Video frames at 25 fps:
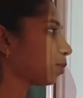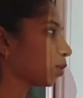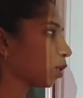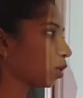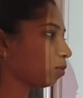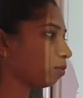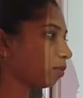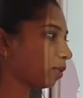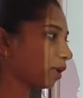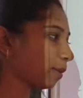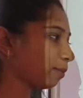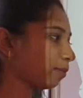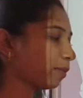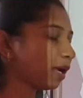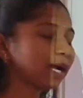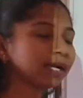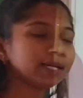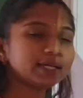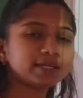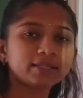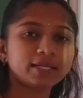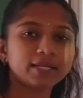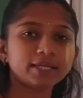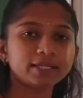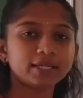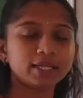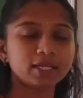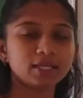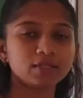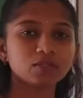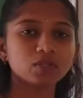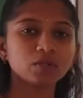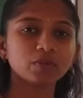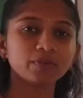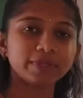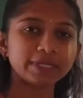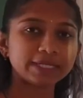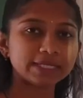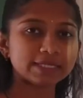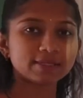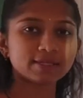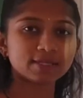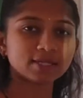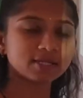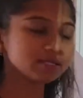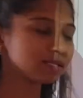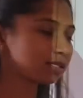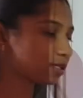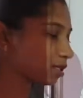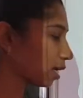problem? And that also we
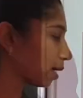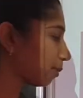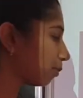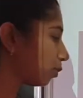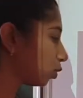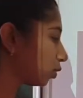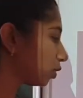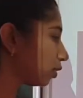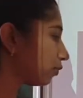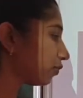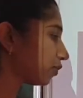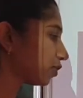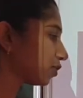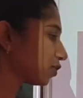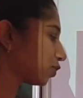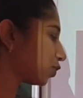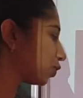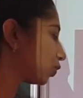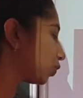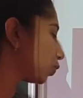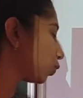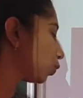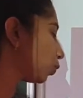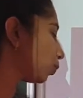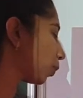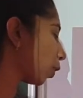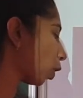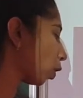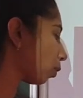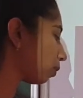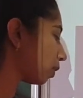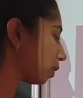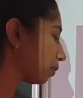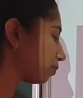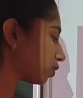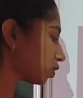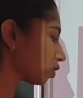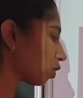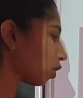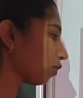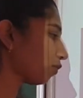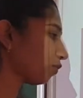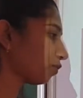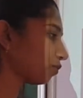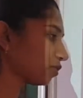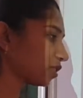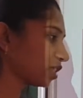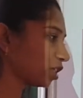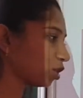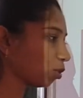discussed about the first two problems
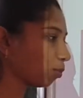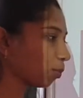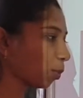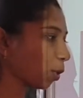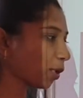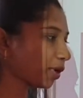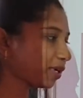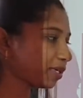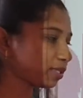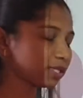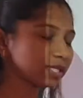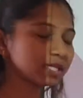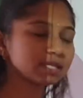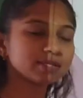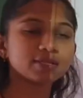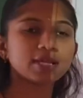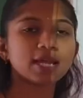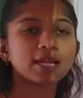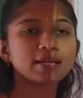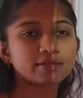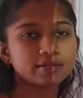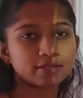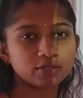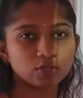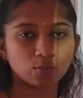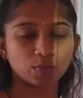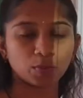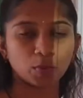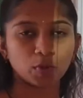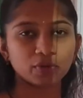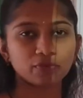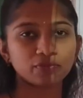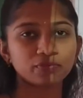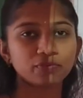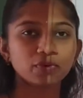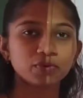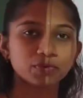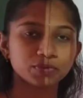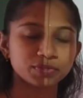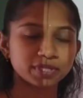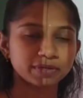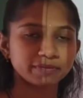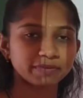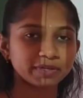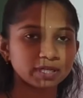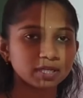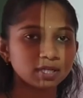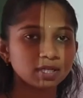of 0.6 and 0.47.